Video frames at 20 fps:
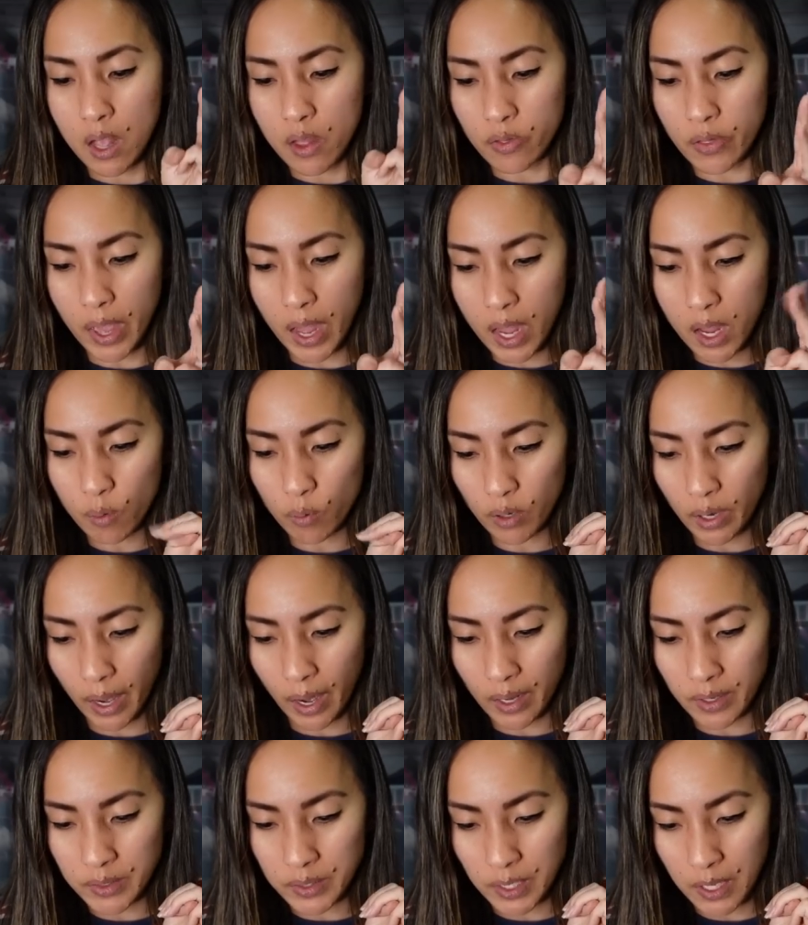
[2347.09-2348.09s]
They were
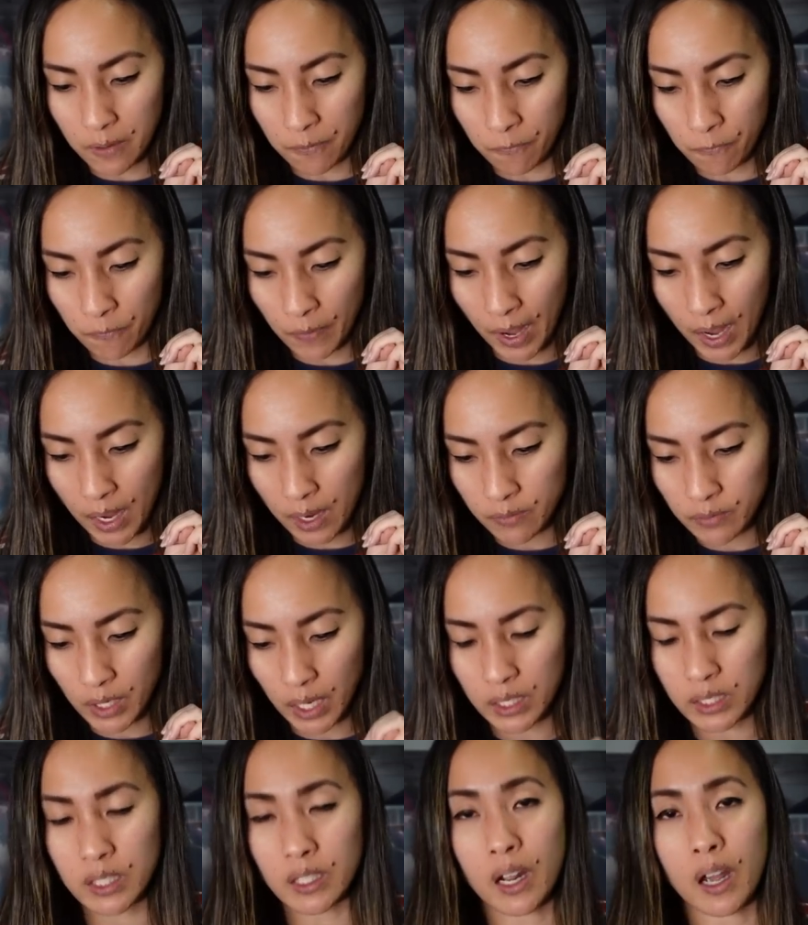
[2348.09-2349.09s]
asking
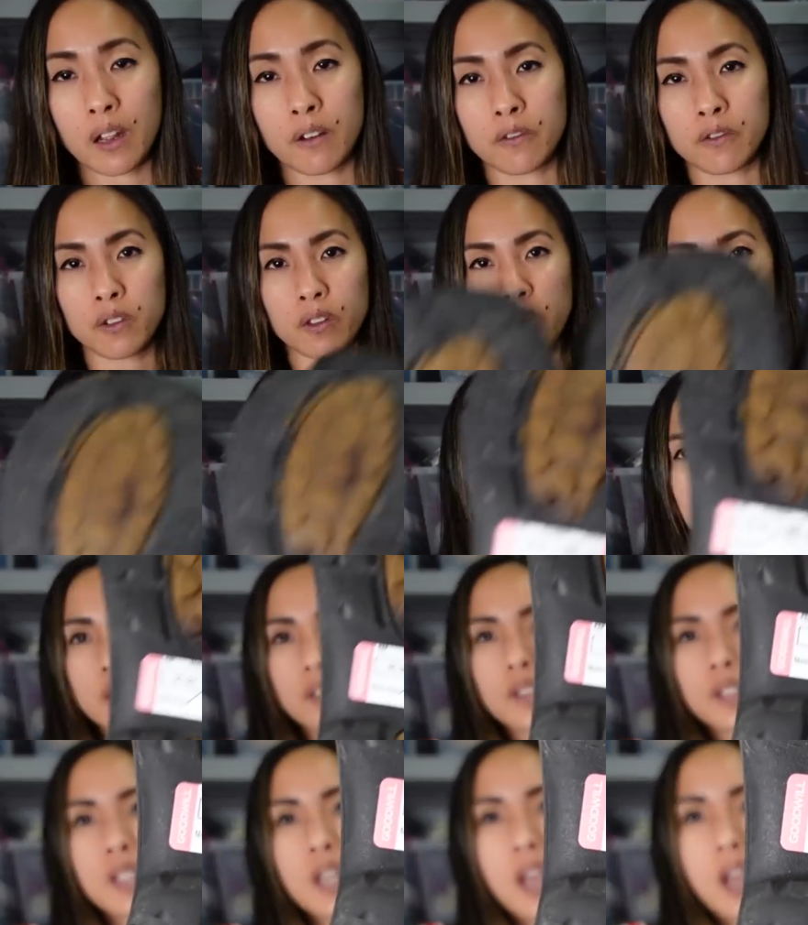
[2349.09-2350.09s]
$5.99 for
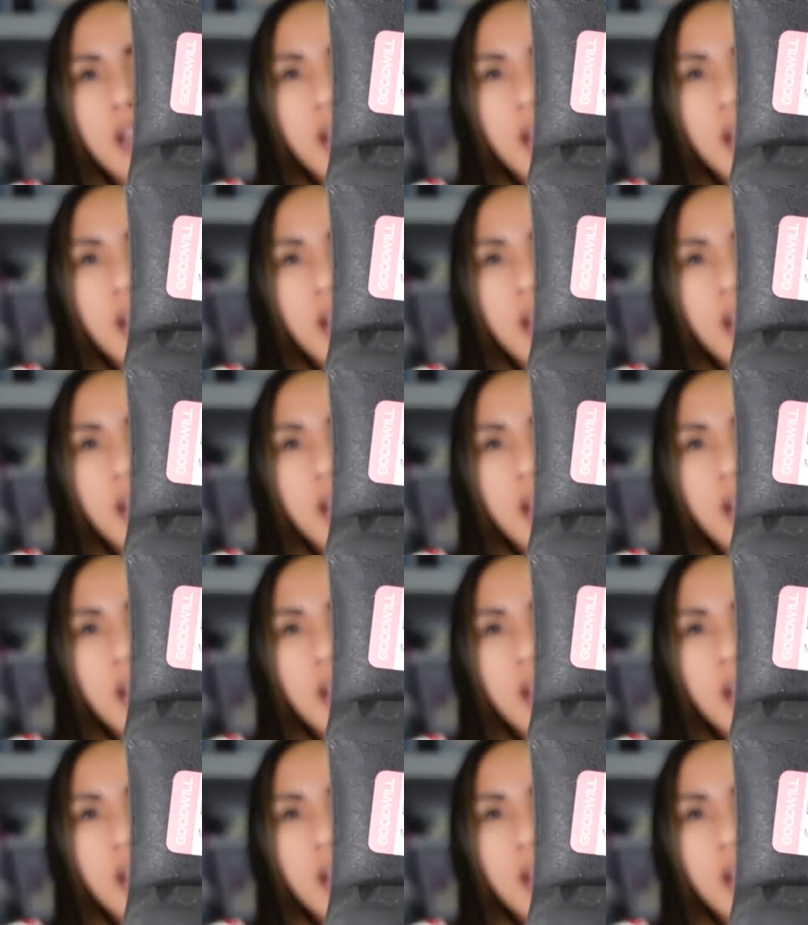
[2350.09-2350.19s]
these,